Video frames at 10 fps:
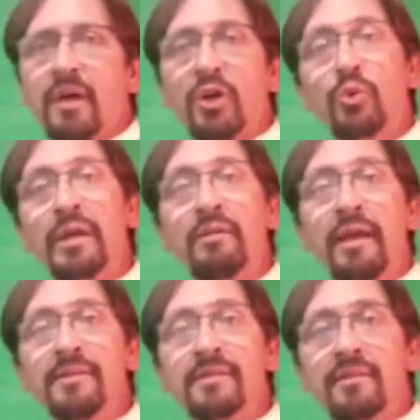A quick
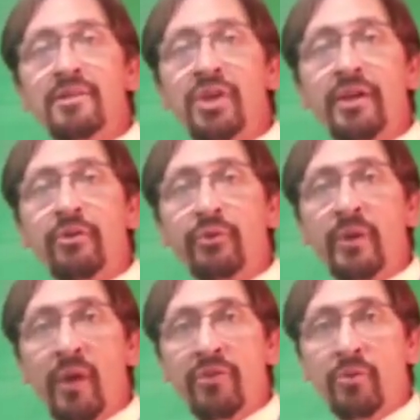glance at the Channel
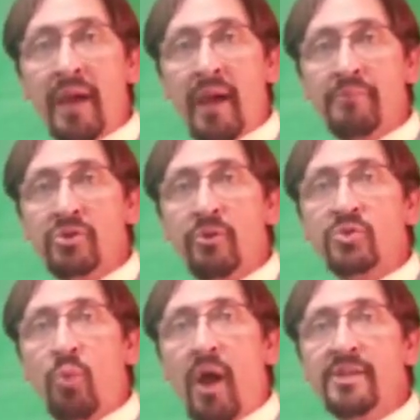3 weather map
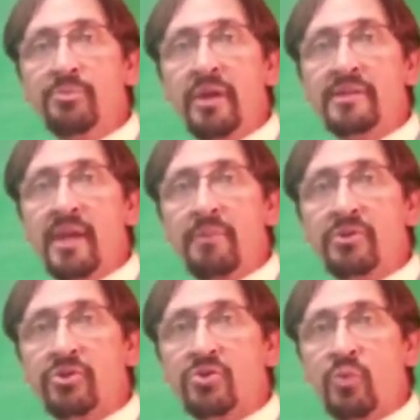shows widespread
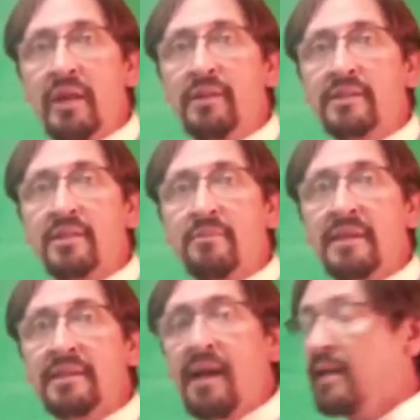temperatures well into the
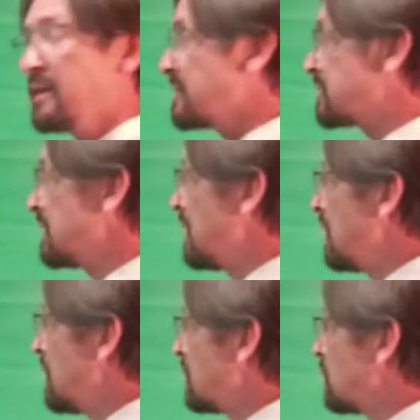mid-90s,
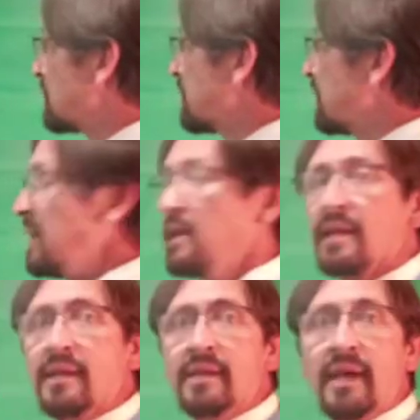with the heat
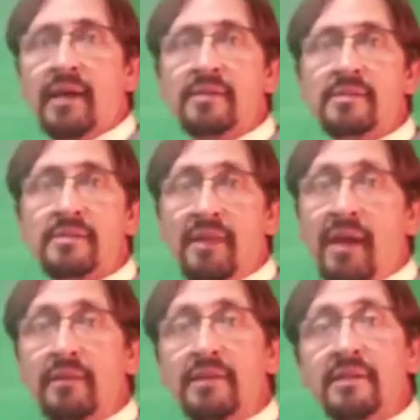index
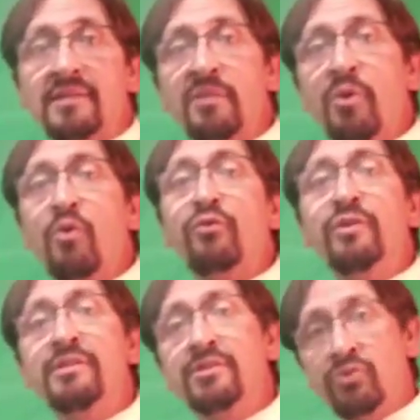likely to tip over
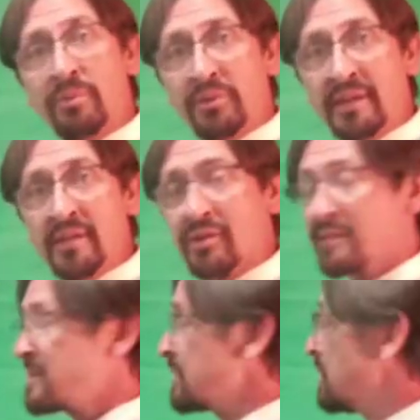into triple
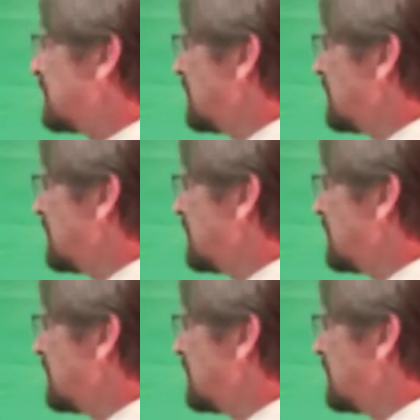digits.